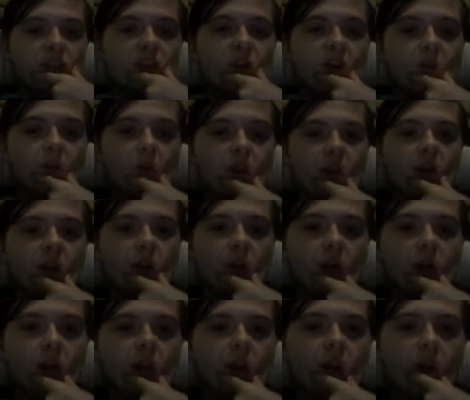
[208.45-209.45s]
But anyway,
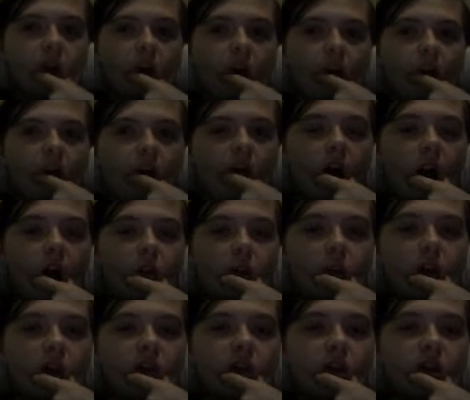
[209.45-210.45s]

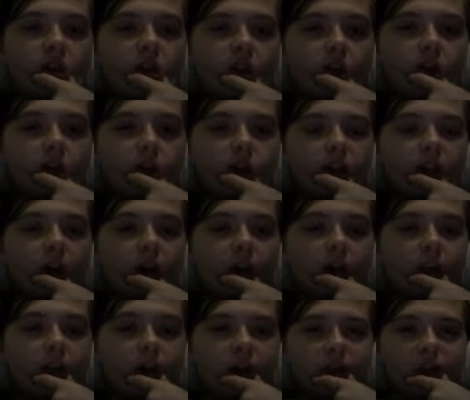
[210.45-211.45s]
later on we got on the
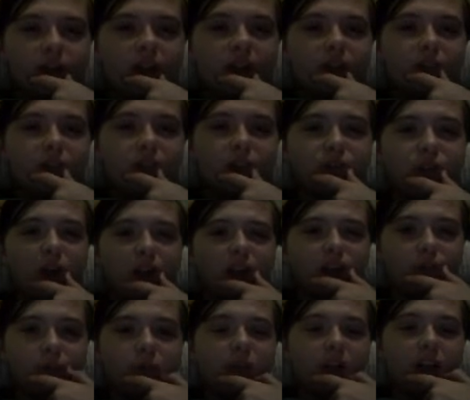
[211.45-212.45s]
bus, and the bus ride is
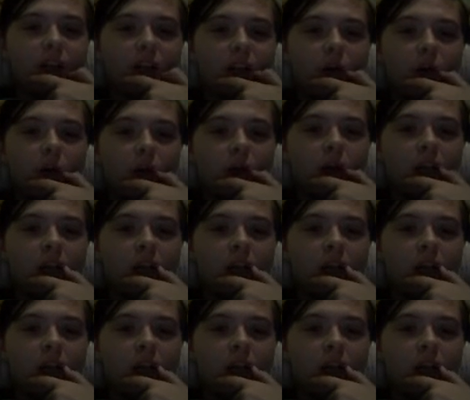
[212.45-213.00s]
pretty long.